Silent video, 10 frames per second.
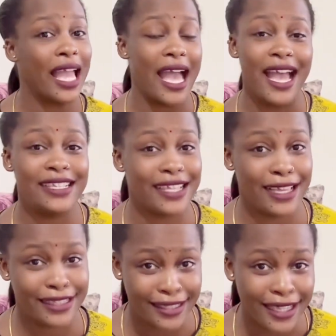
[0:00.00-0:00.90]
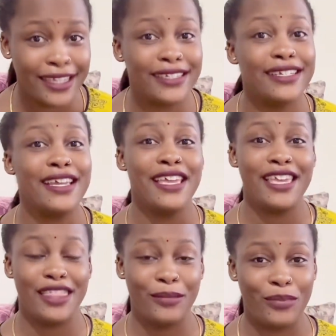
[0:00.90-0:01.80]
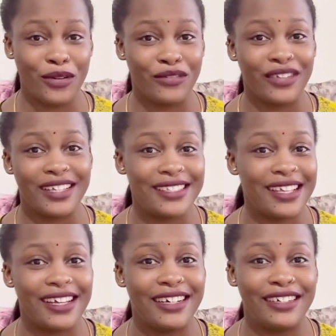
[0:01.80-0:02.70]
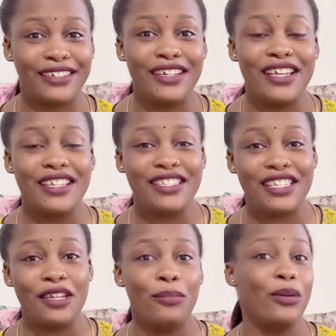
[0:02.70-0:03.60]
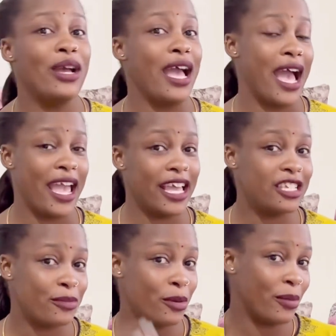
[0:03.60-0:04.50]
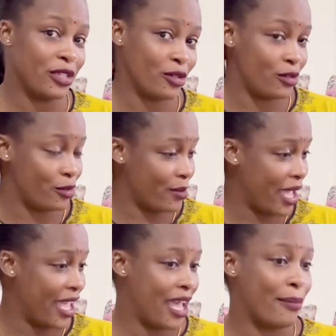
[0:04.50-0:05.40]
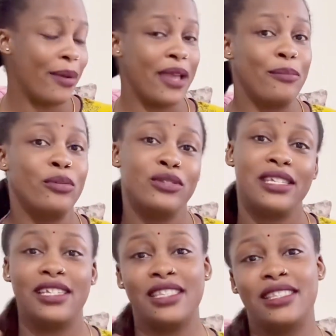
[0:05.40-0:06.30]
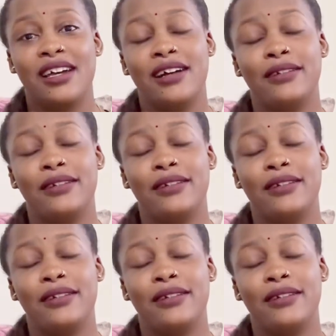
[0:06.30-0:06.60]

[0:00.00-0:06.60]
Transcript: As I said in the previous tip, I experimented with my hair by putting the